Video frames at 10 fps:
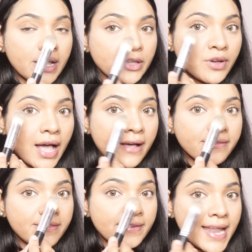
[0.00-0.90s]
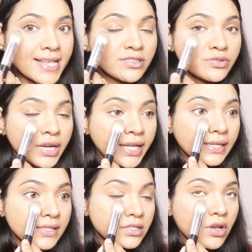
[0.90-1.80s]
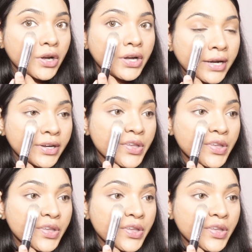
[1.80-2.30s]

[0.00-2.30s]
you have less wrinkles on under